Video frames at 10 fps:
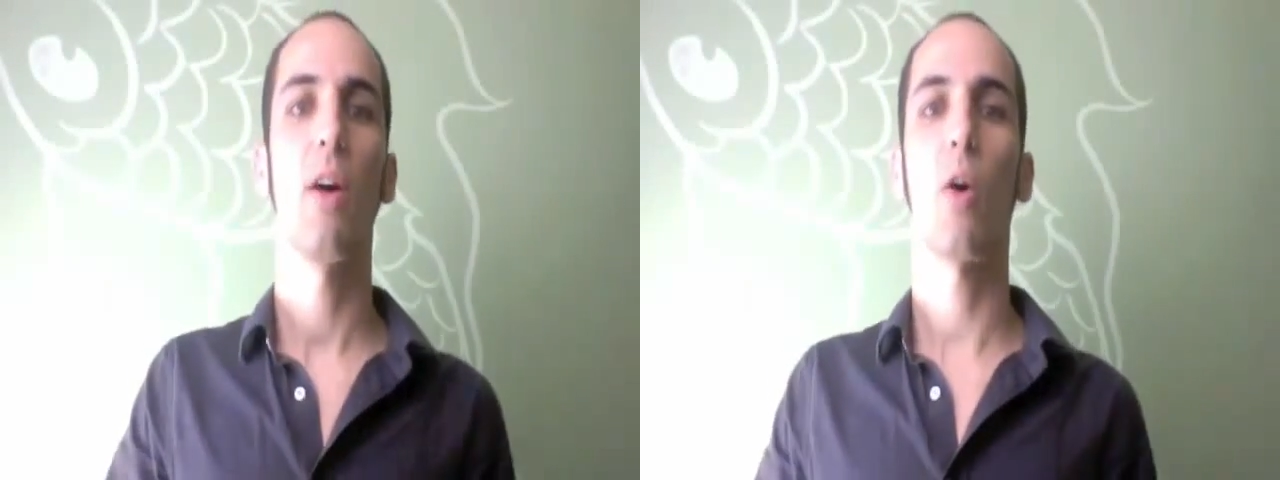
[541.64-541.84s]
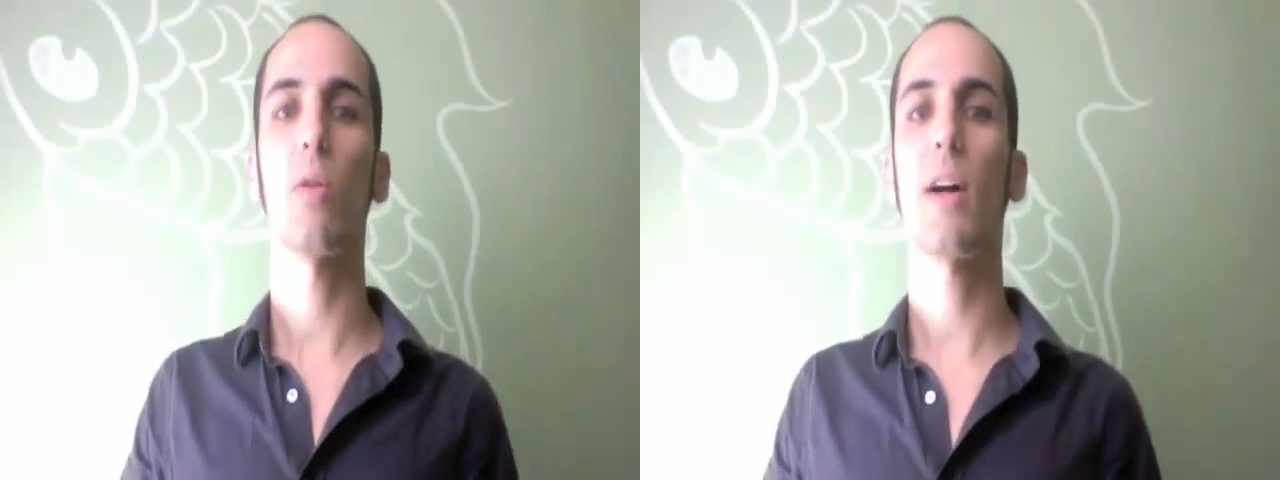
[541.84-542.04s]

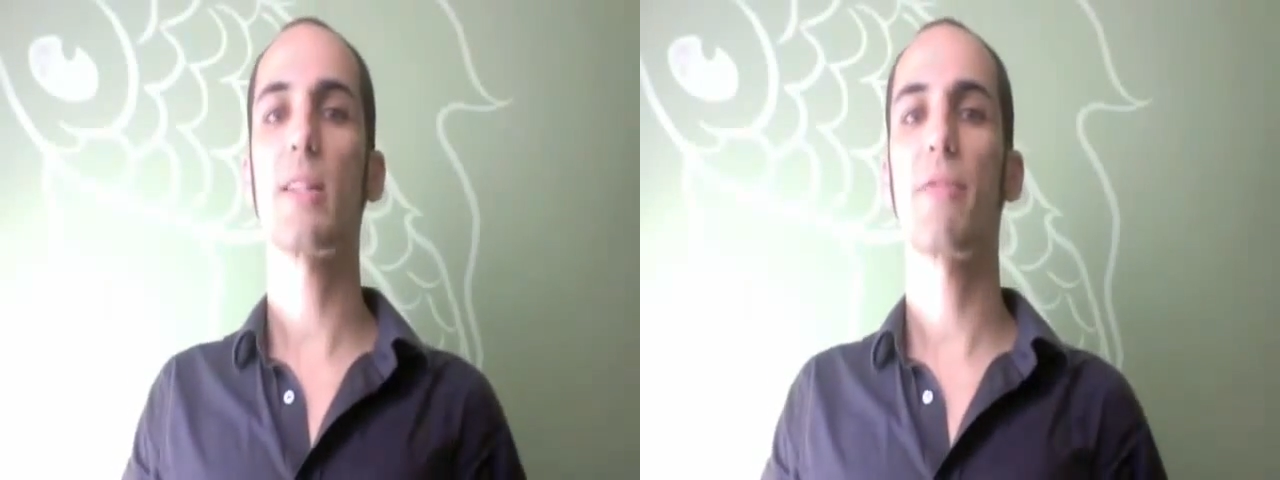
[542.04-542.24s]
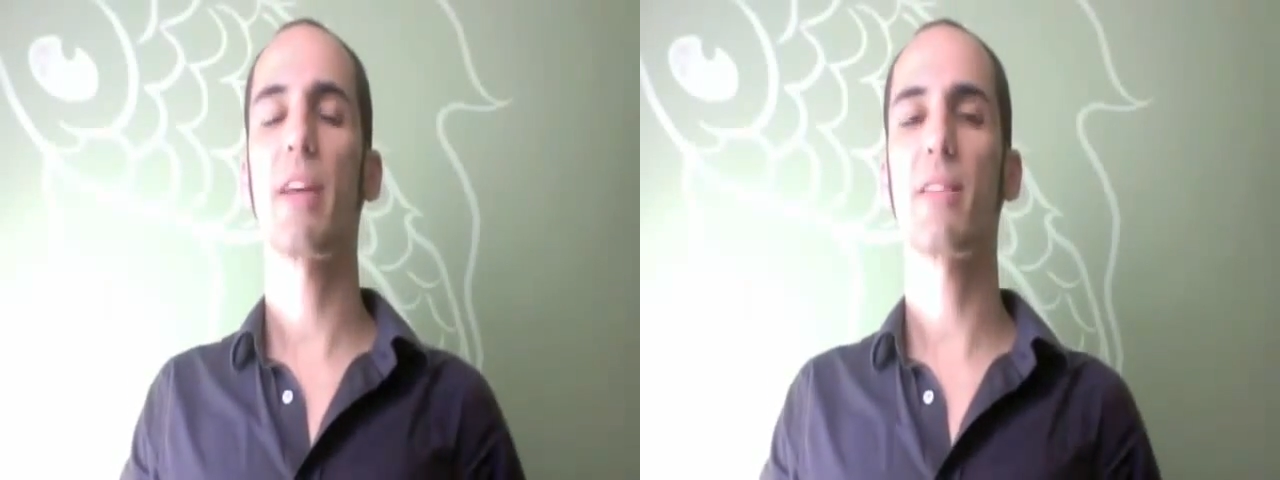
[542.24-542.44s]
or lots
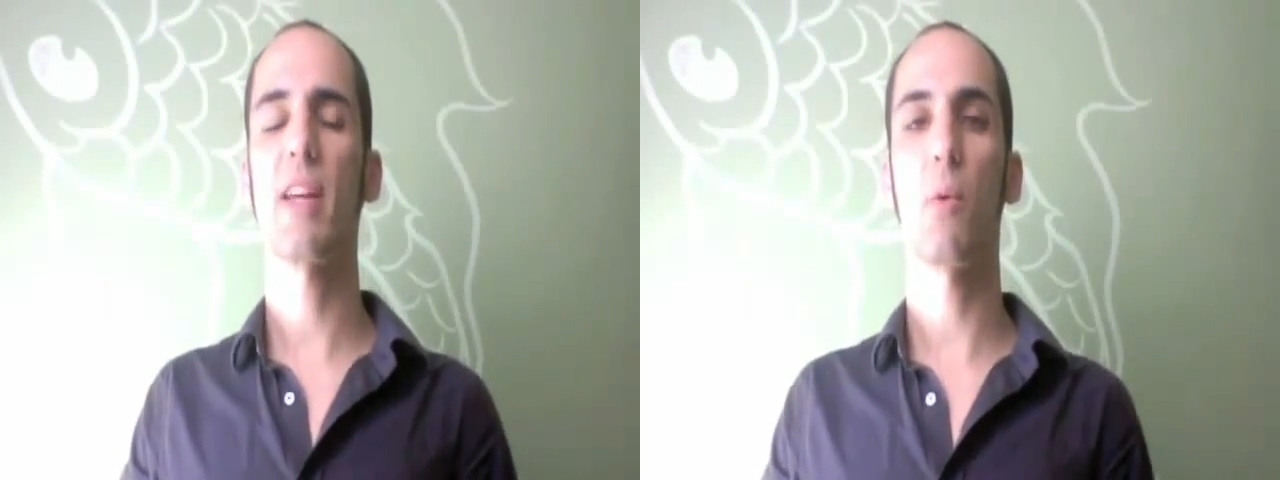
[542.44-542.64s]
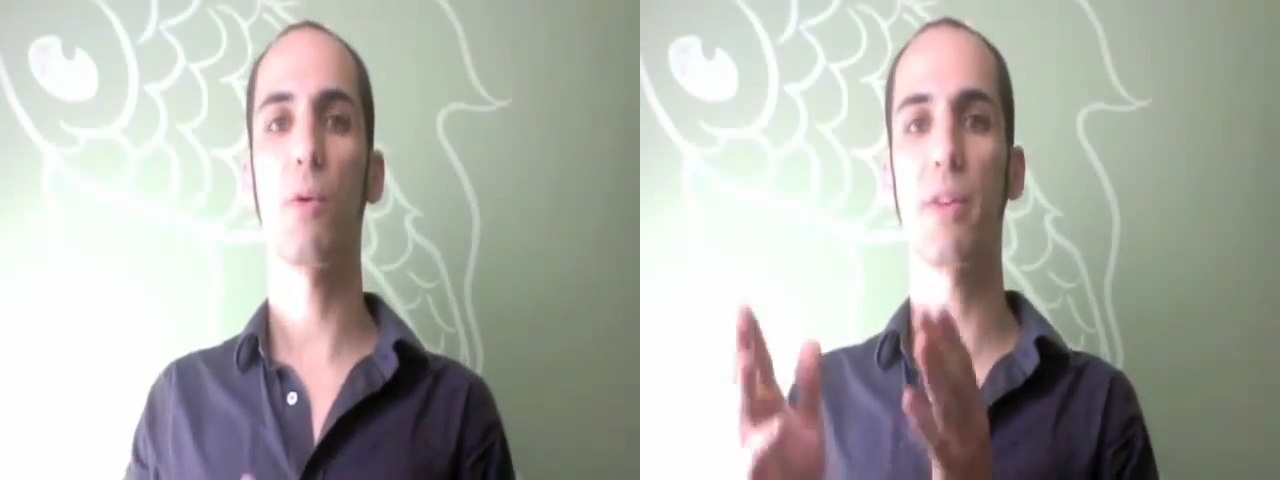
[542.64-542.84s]
of things
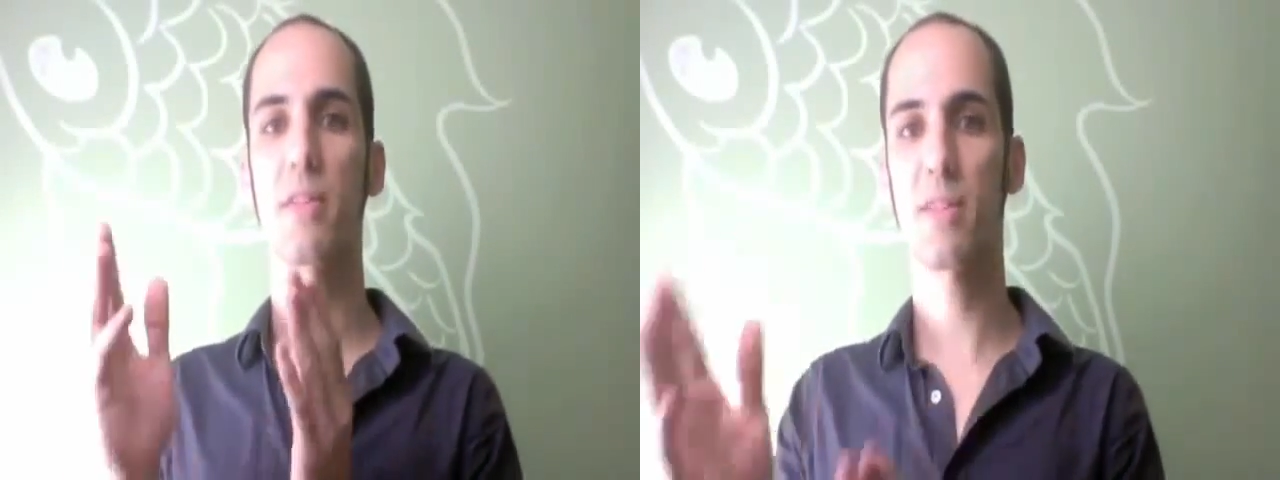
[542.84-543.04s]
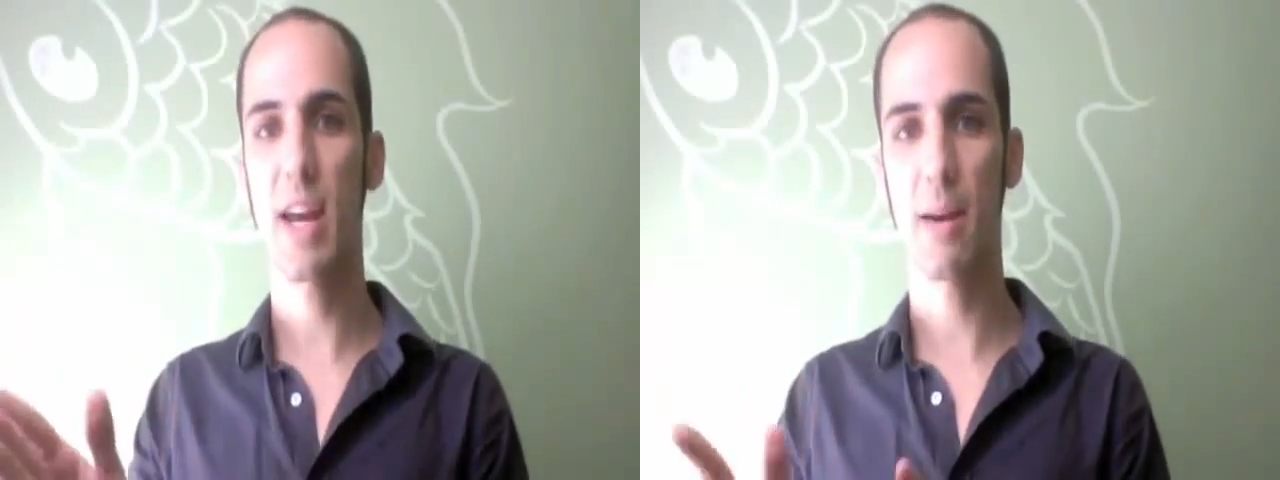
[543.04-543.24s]
that were the
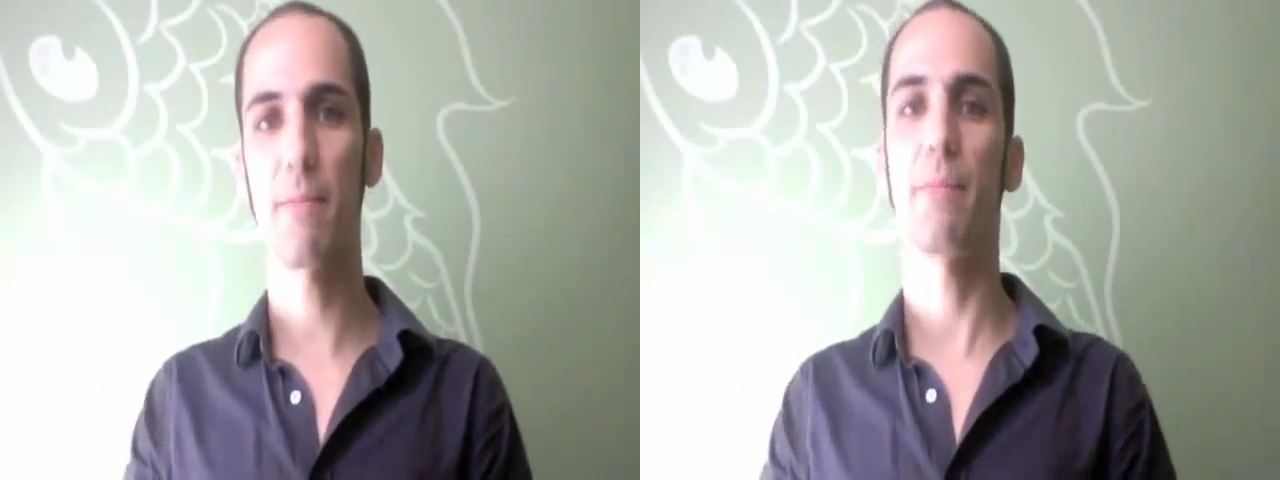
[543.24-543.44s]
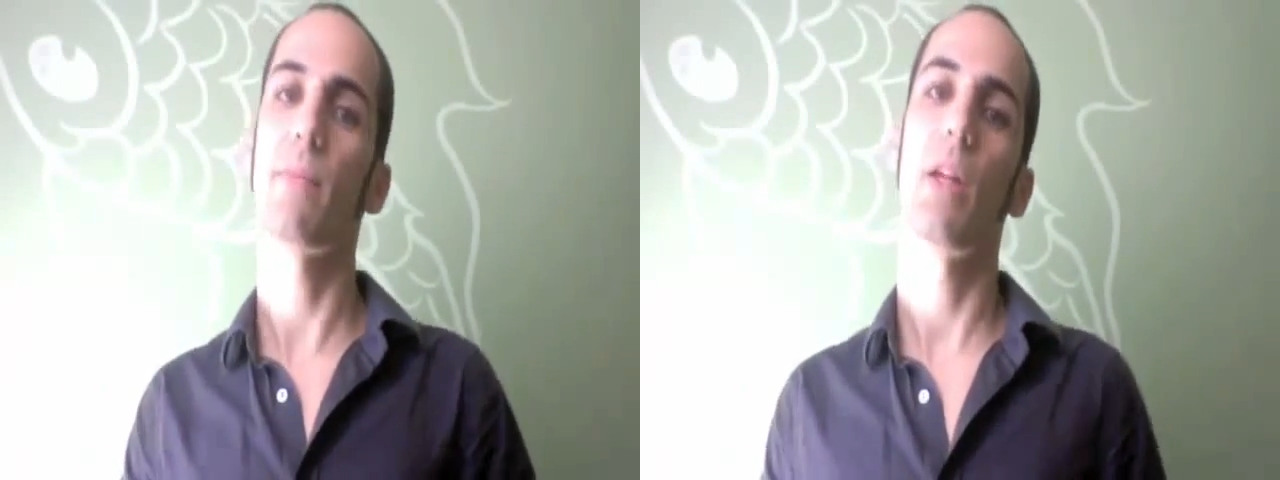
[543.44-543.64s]

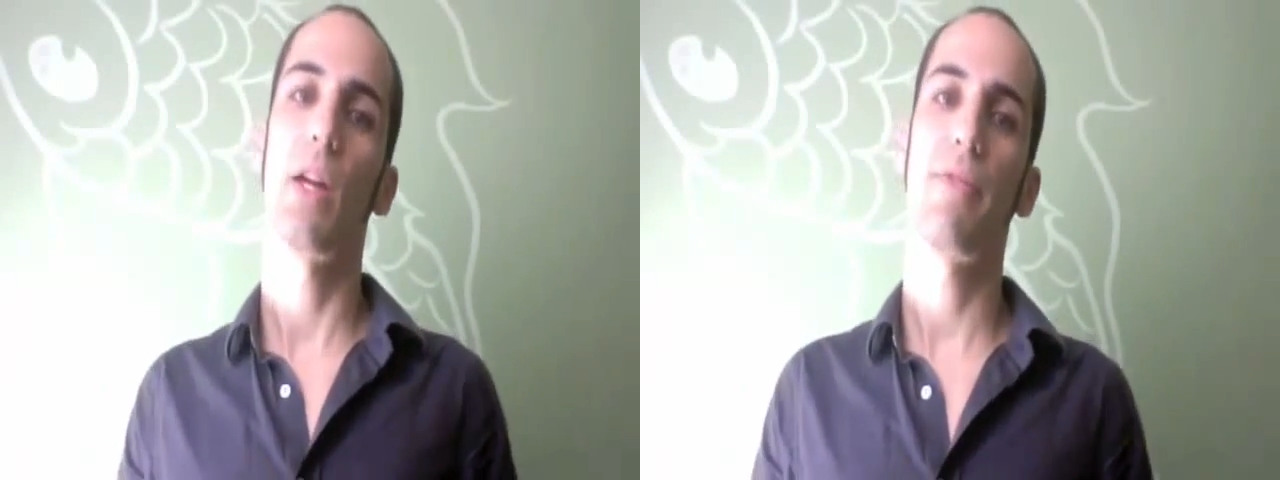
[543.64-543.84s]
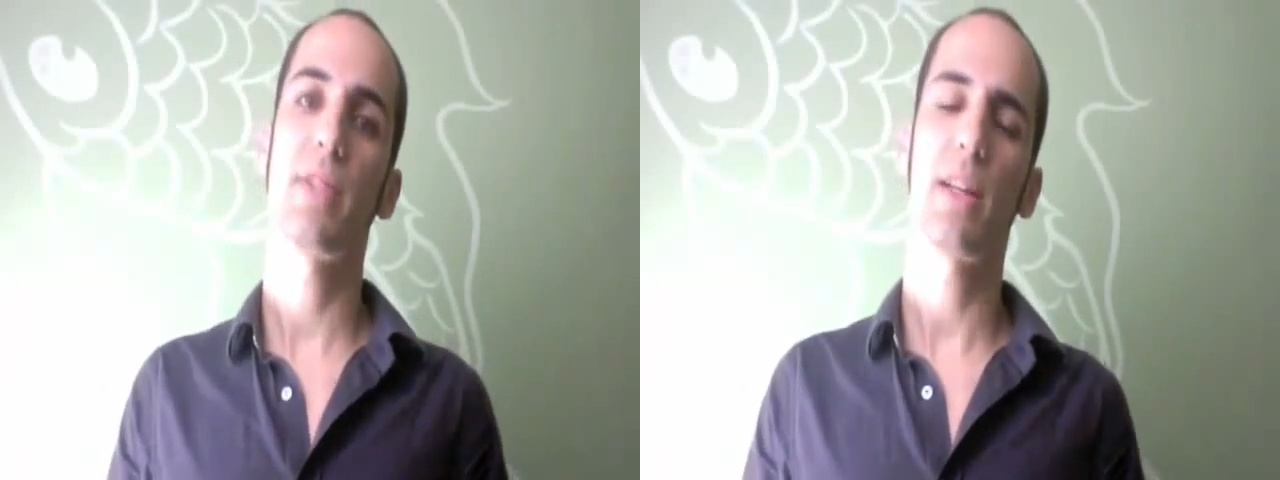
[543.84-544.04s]
same?
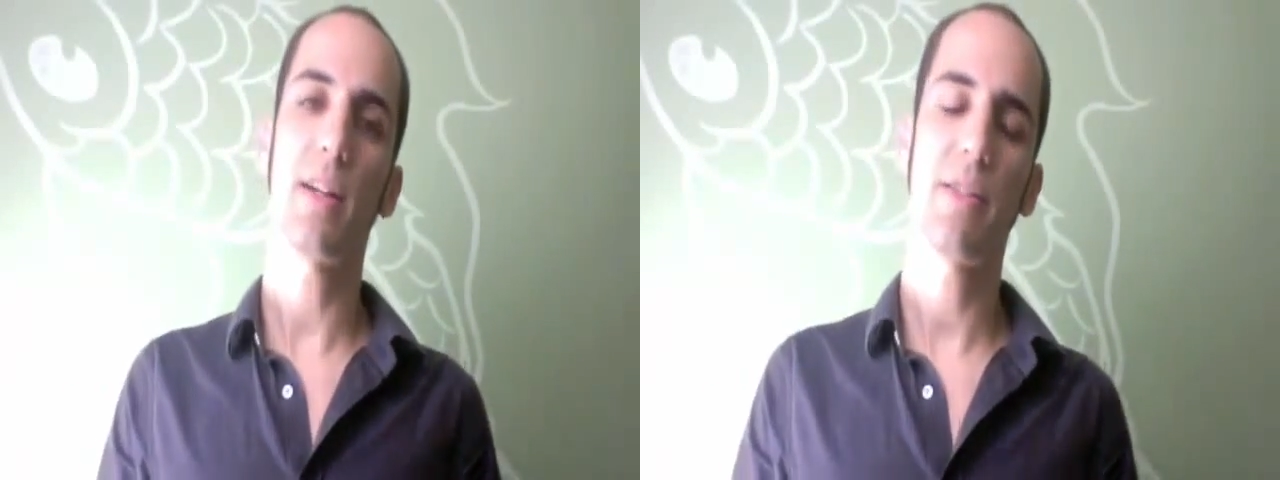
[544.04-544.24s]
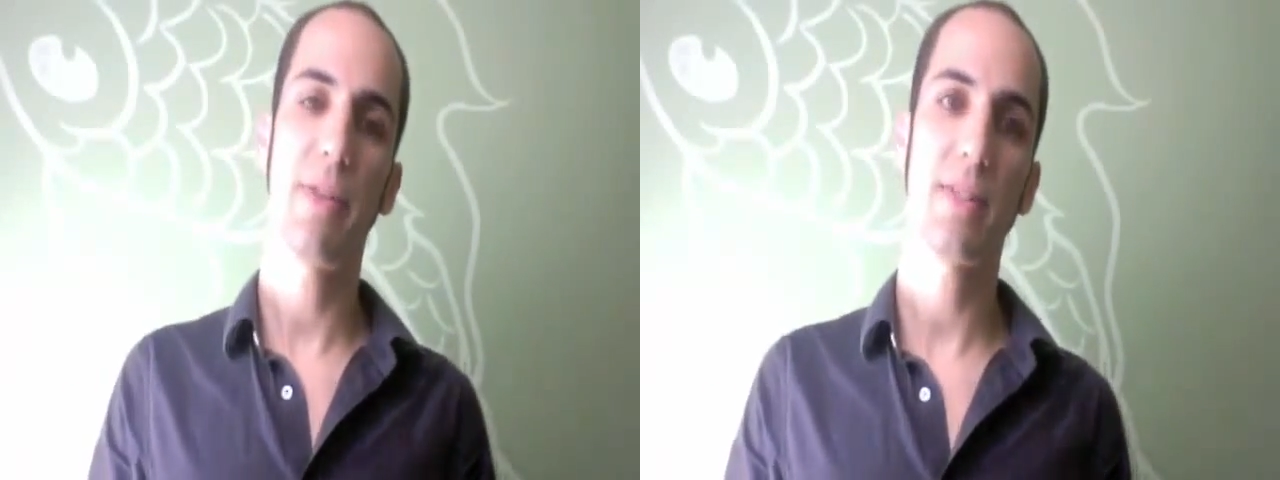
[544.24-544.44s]
If you said lots of